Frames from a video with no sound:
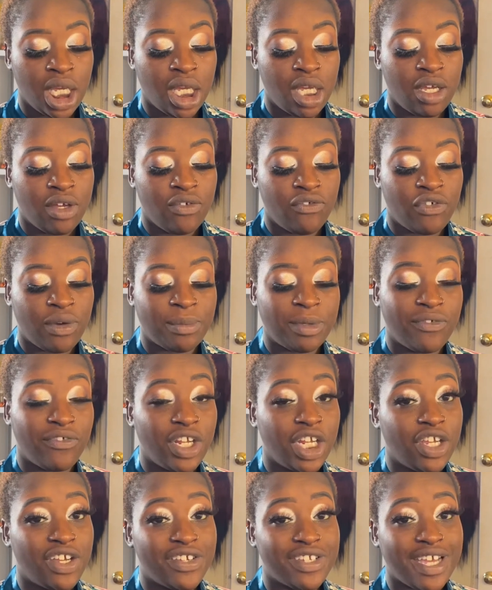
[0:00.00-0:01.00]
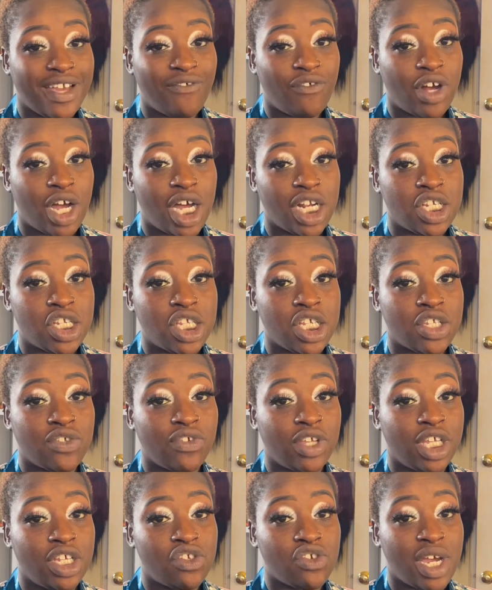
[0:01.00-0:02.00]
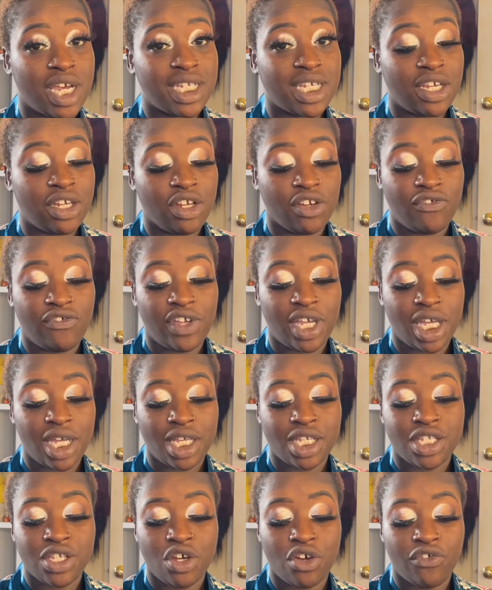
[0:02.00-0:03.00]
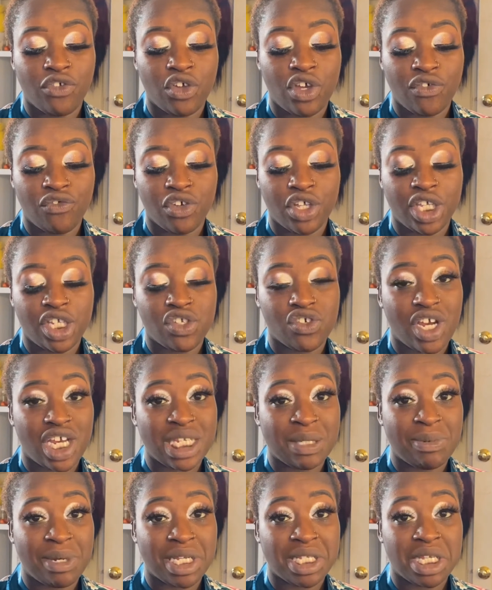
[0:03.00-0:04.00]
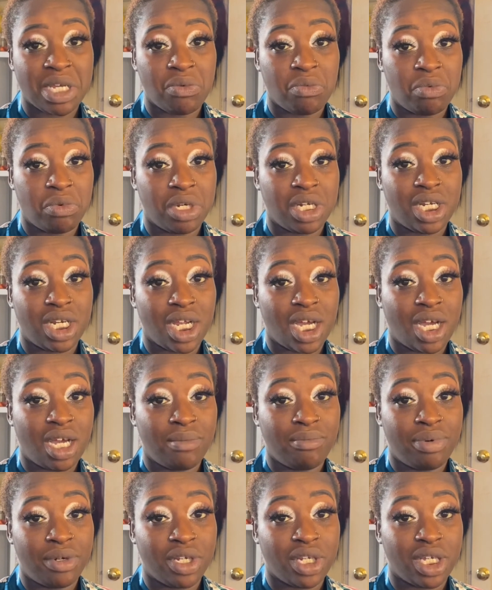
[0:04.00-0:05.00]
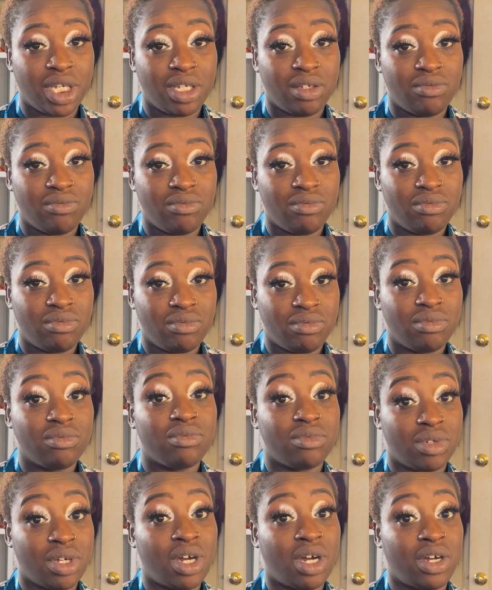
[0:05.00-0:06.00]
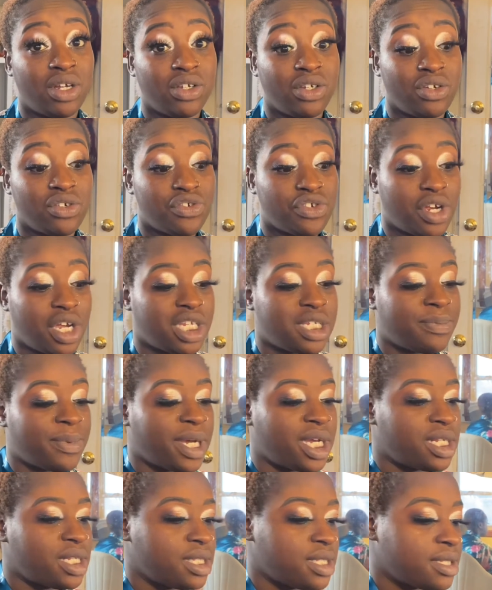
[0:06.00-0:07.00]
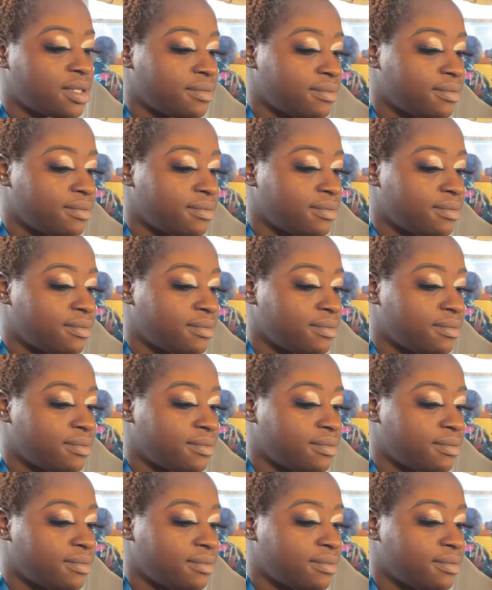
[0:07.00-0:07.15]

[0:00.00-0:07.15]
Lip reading: from the videos I've watched, this really dries out your face. So if you have really dry spots, I would not put it on your dry spots.